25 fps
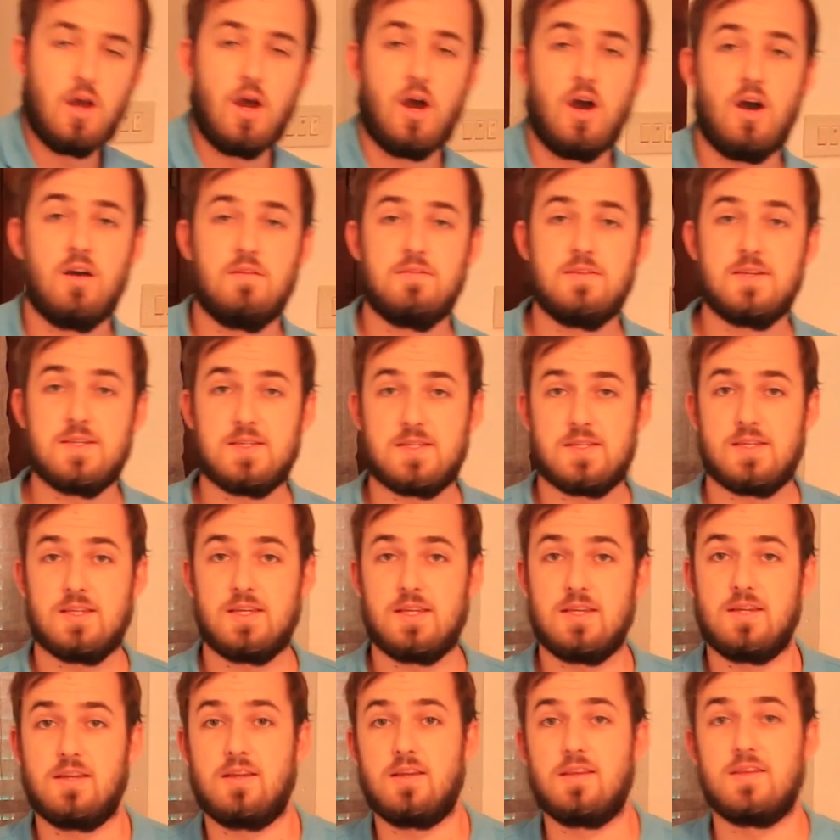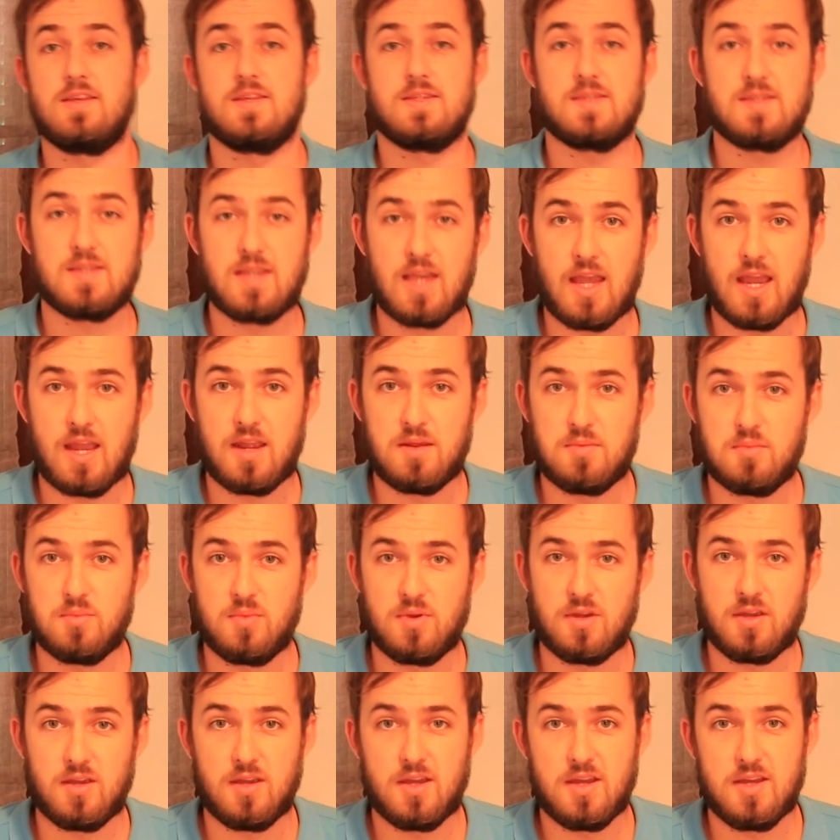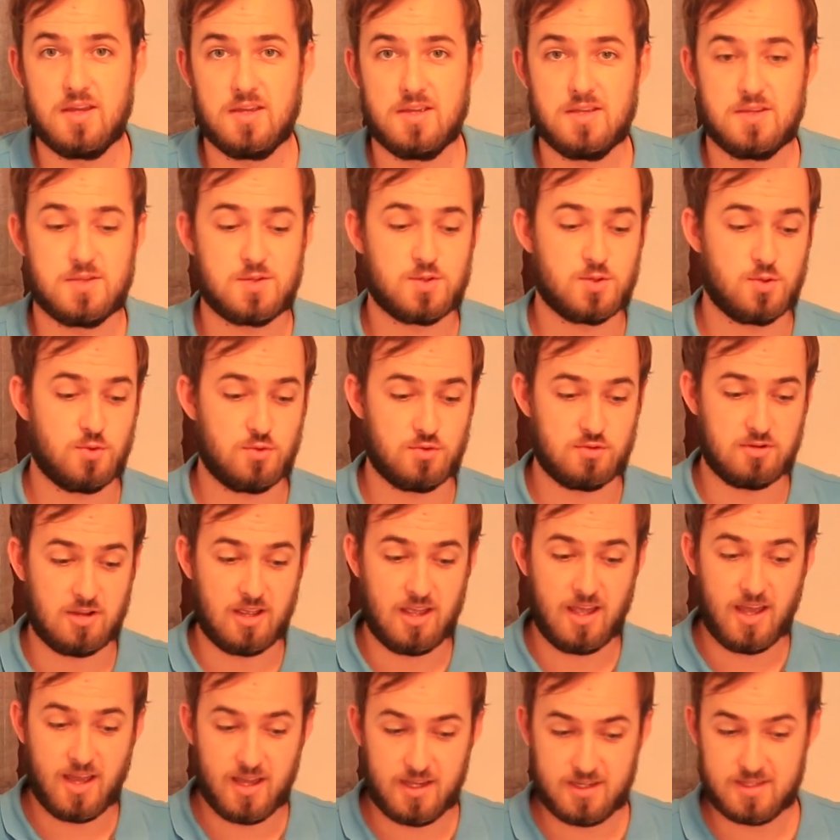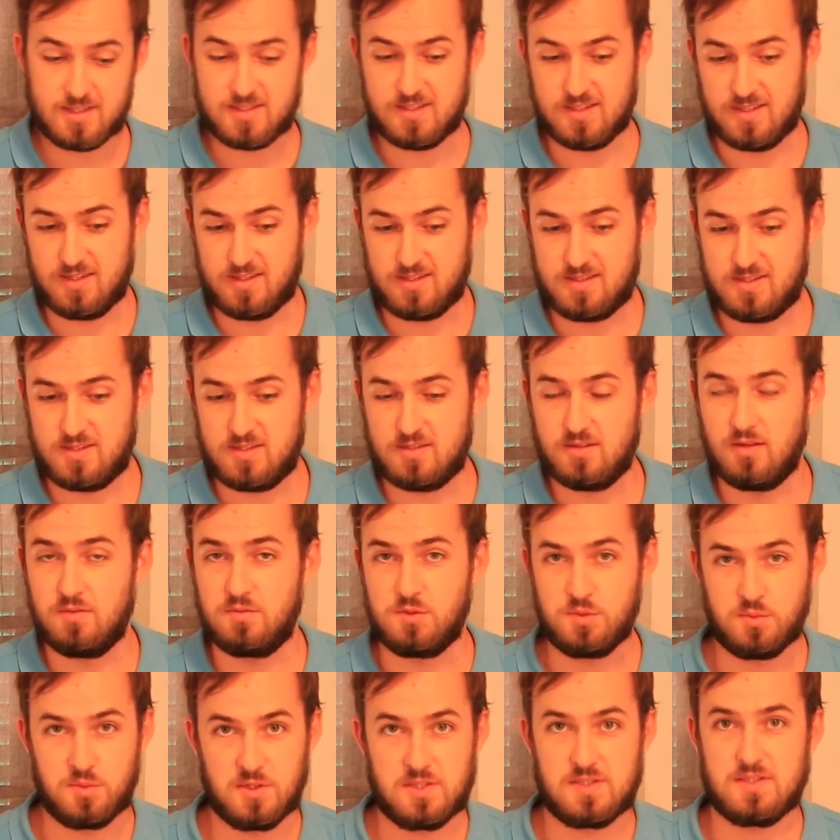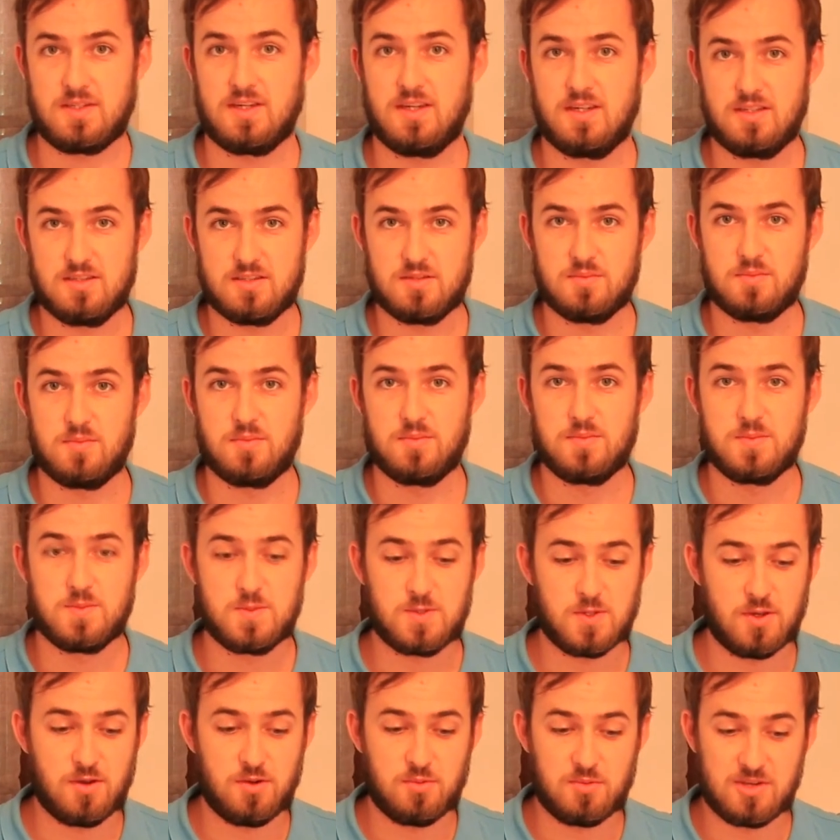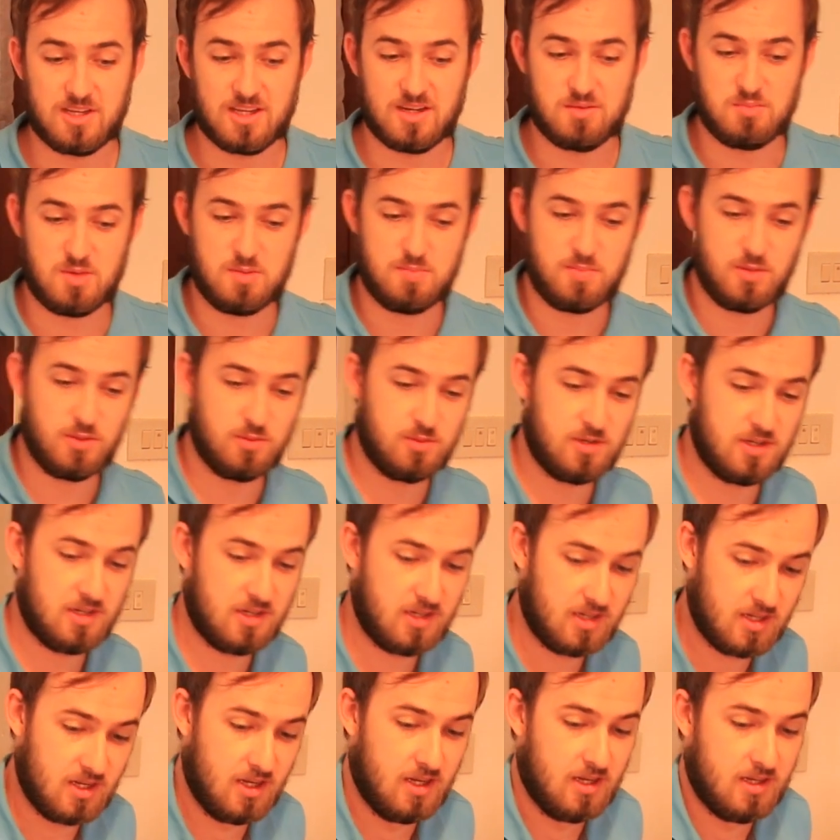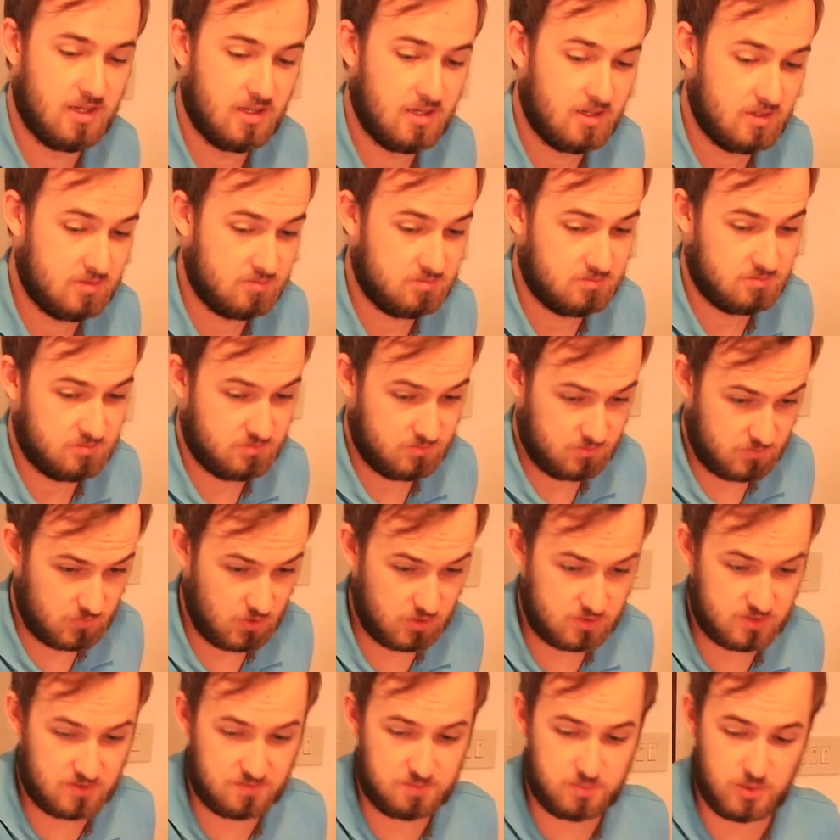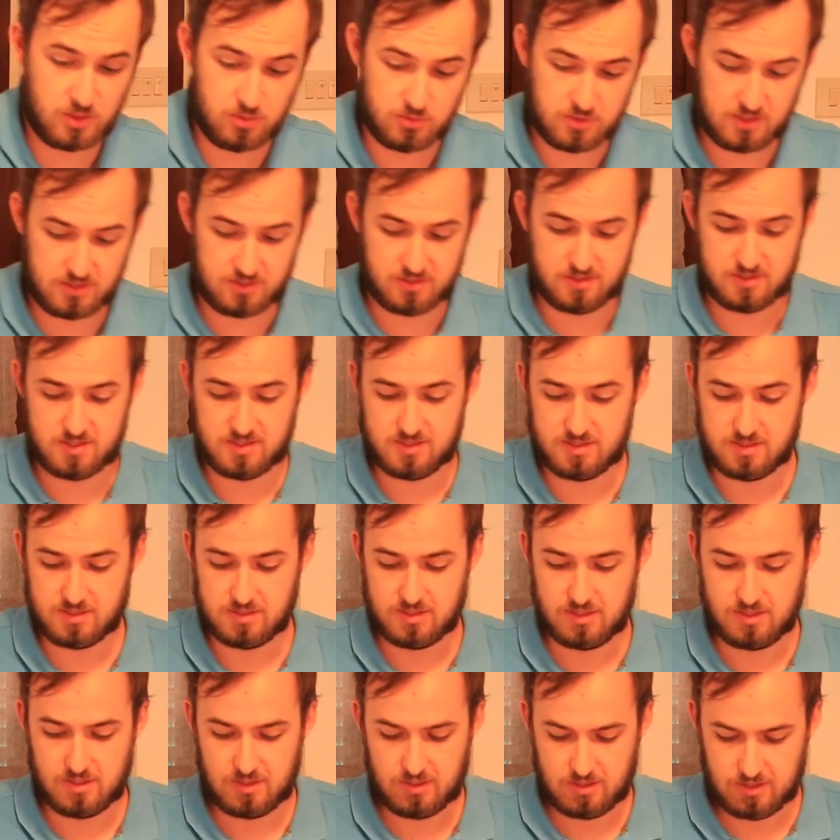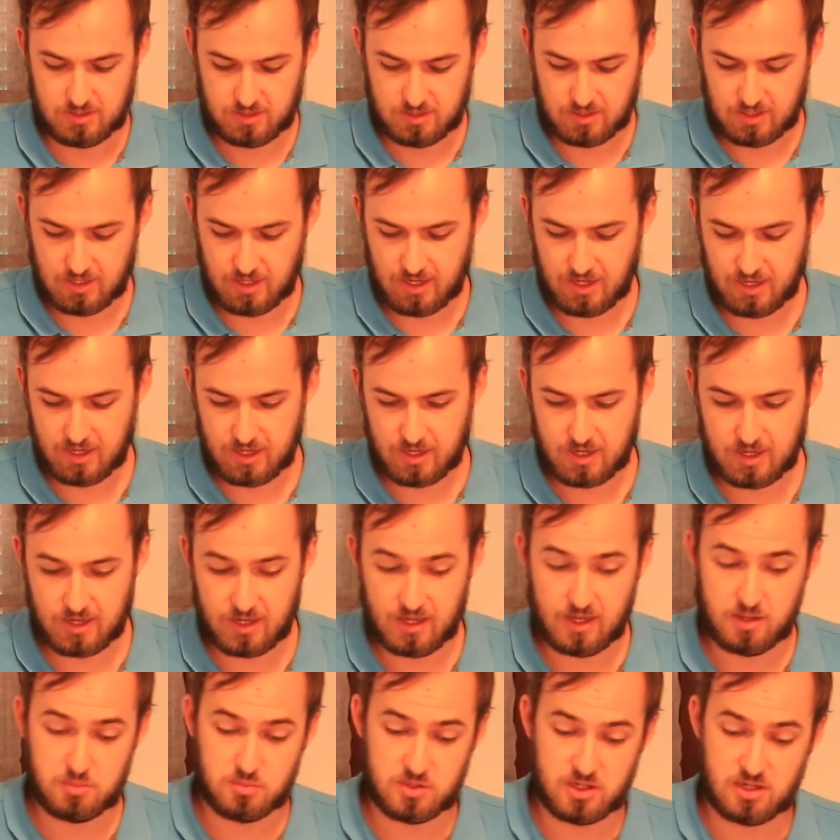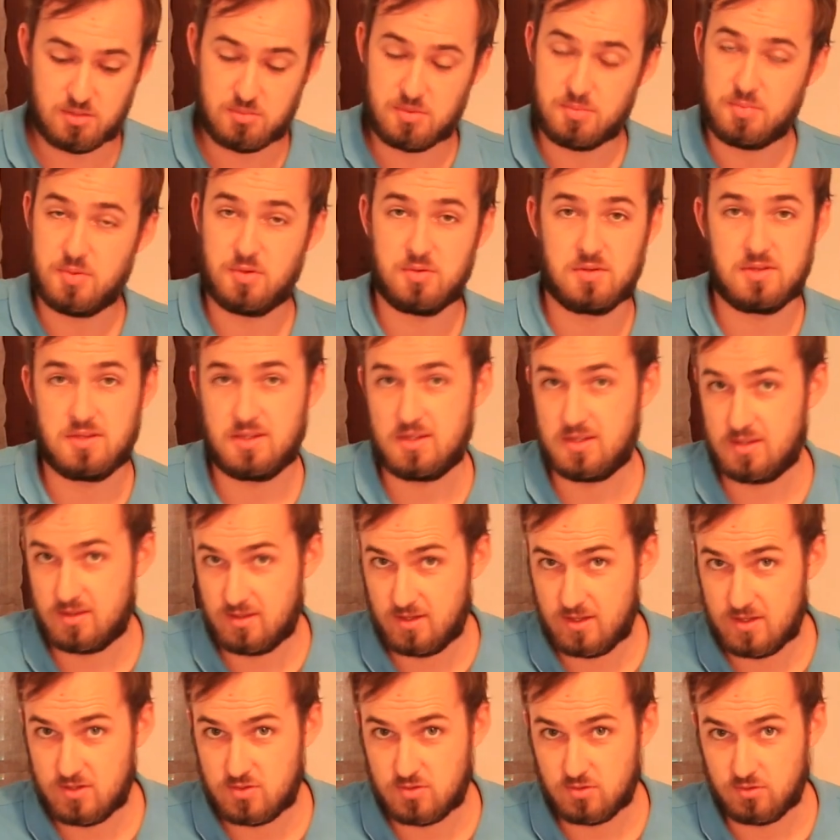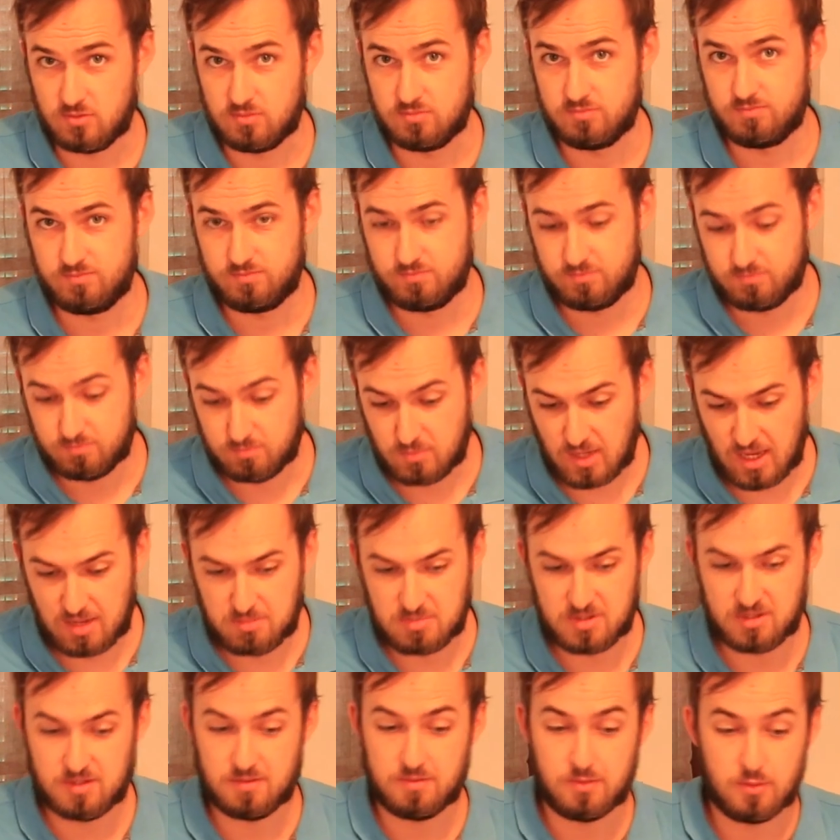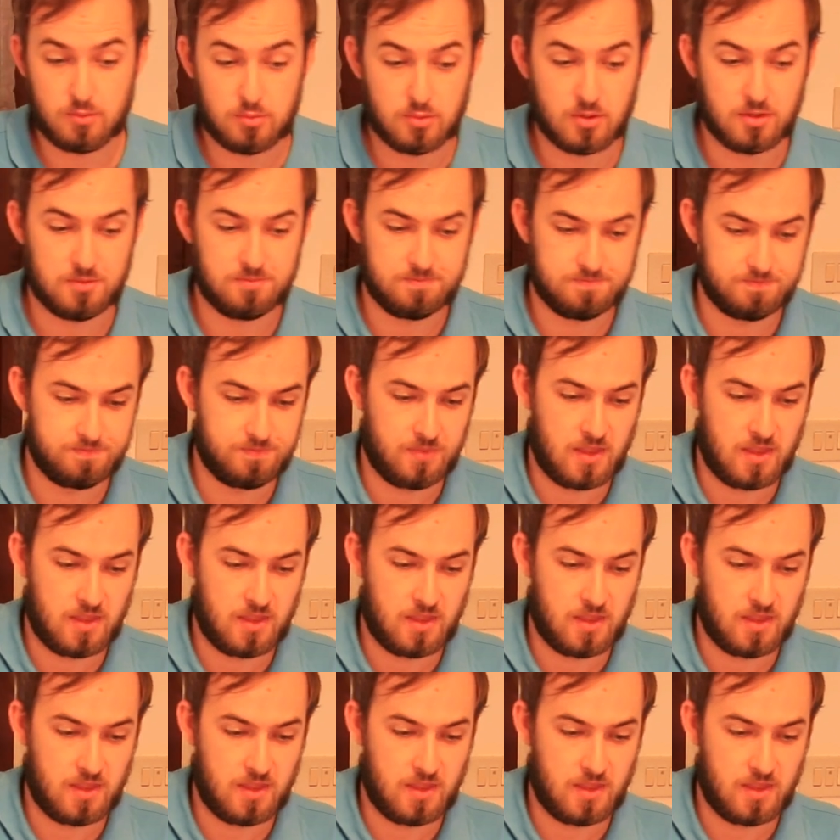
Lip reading: Obviously this game is called Architects of the West Kingdom, so we're going to be building lots of buildings, and we're going to be building the cathedral, maybe, if you want.